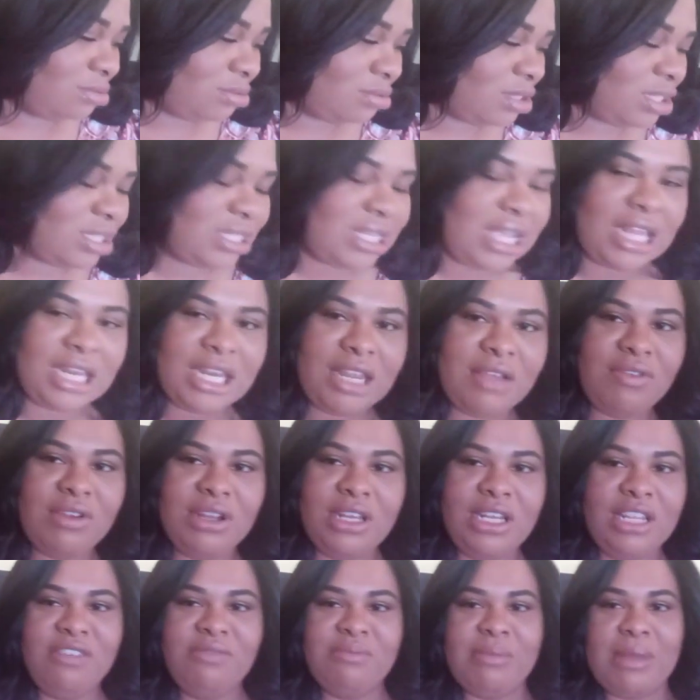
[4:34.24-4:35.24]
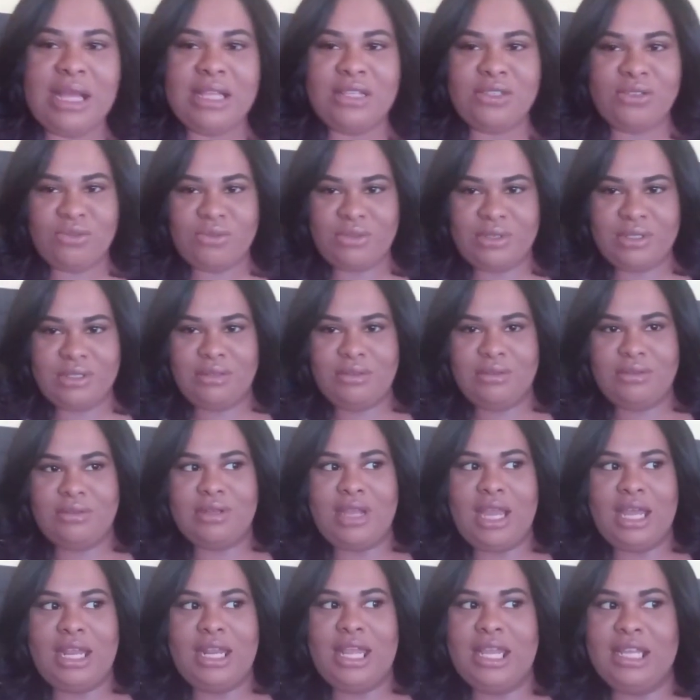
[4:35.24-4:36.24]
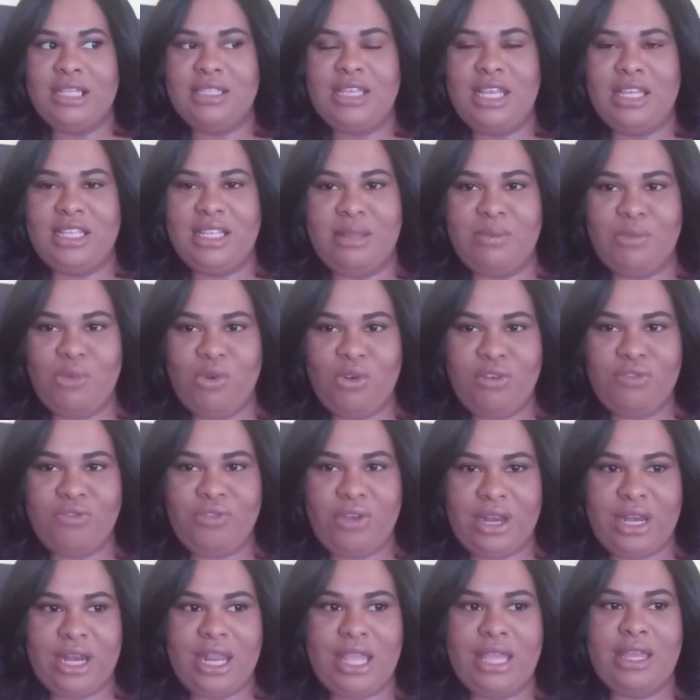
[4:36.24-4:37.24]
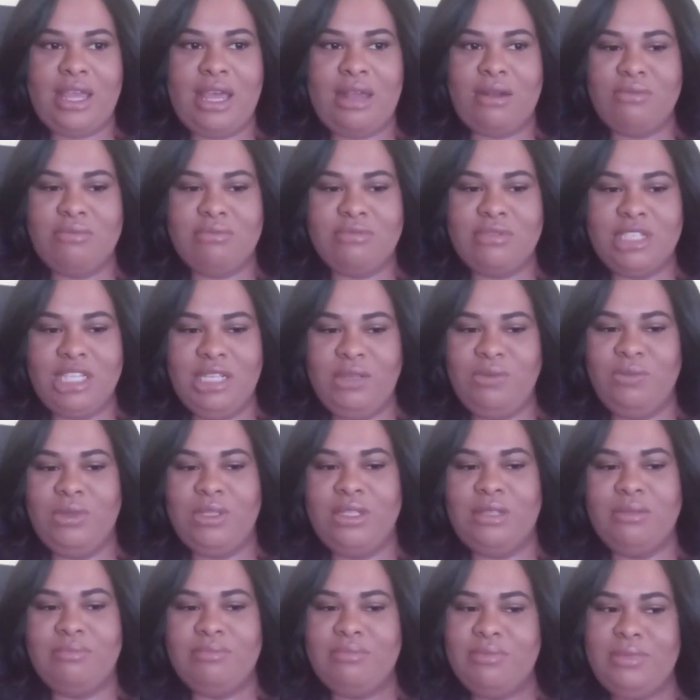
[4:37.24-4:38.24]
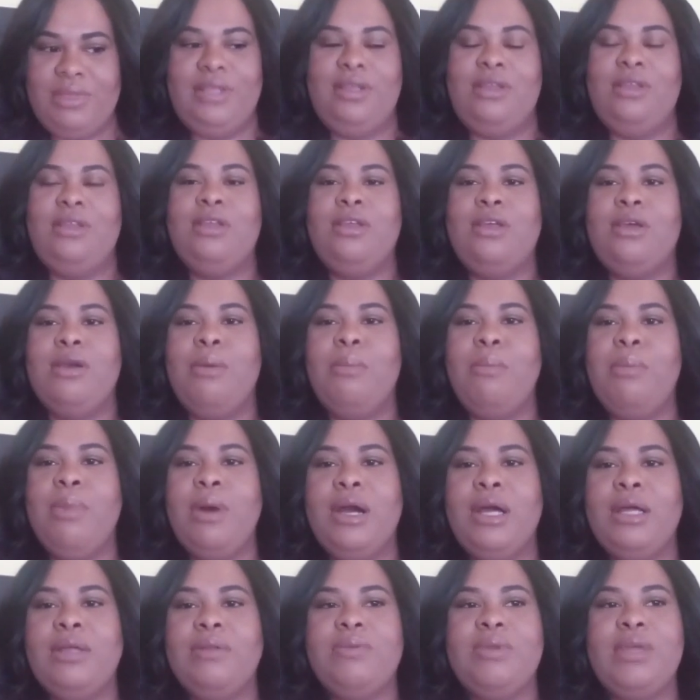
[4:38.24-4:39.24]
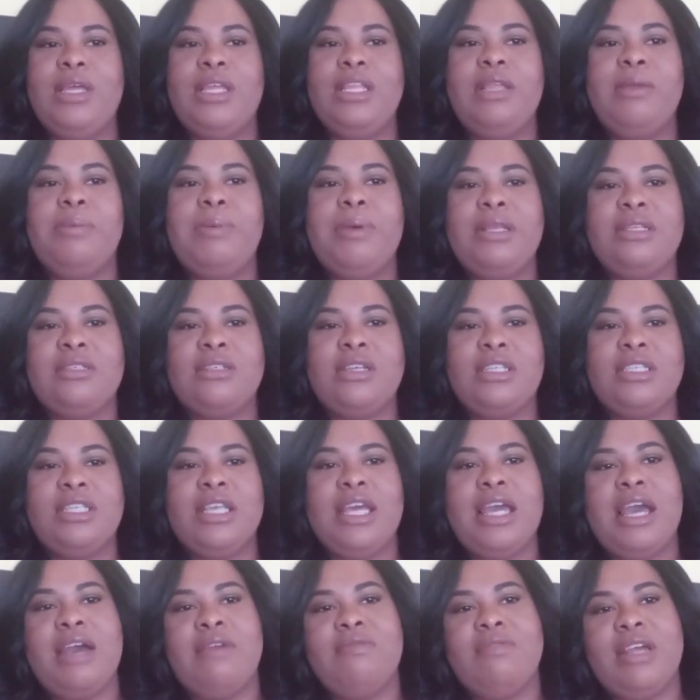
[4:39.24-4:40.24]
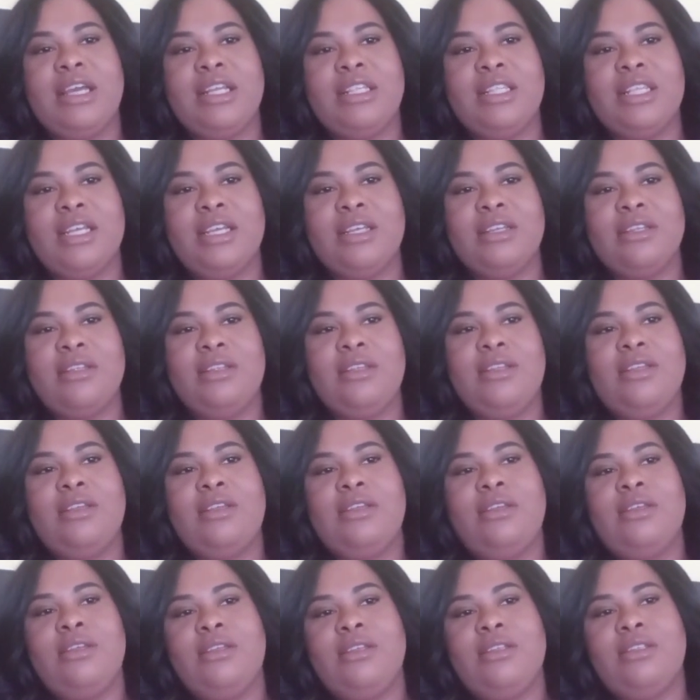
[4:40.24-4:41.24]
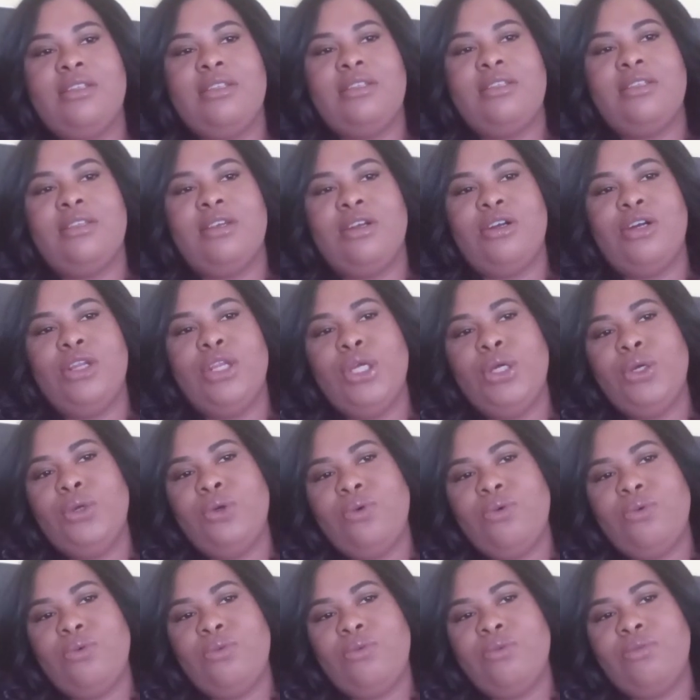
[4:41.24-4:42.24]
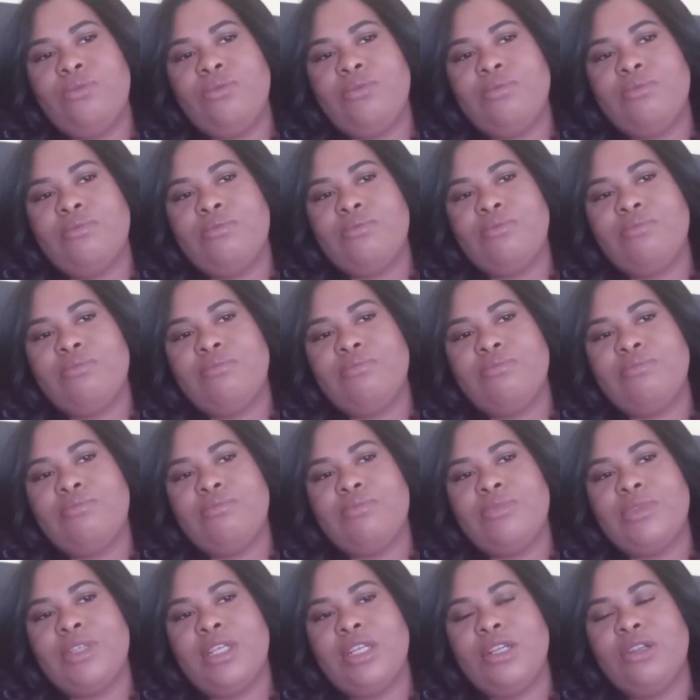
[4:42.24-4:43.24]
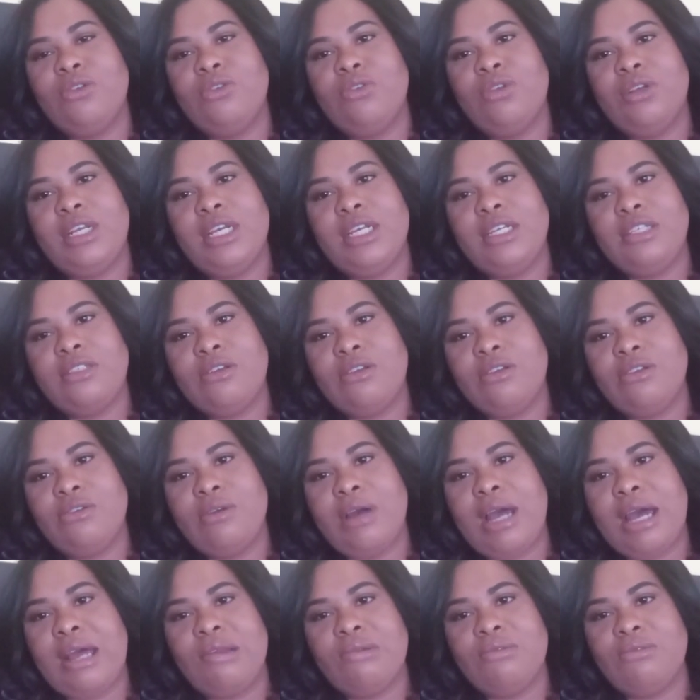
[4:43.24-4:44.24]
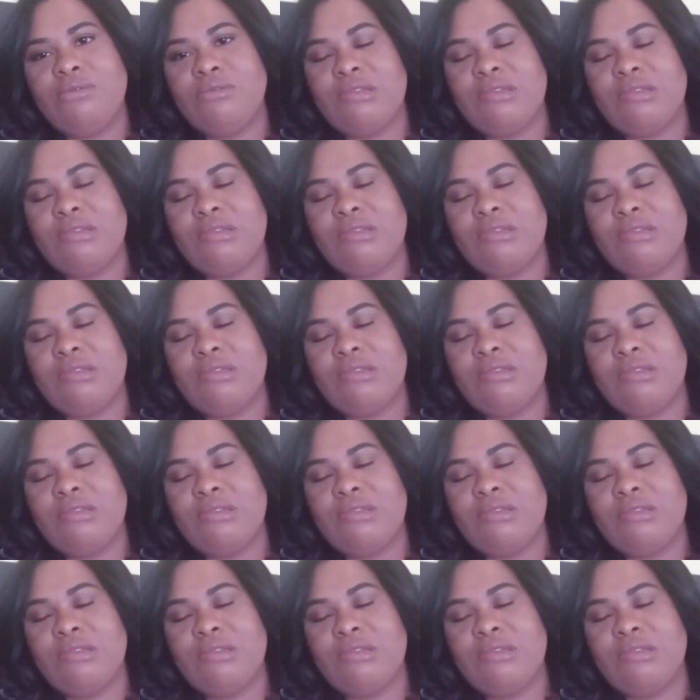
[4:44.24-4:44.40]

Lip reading: because I never leave mine on. I like take them off at night. I don't sleep with them. But it depends, because they have like the glue, the little lace glue. I don't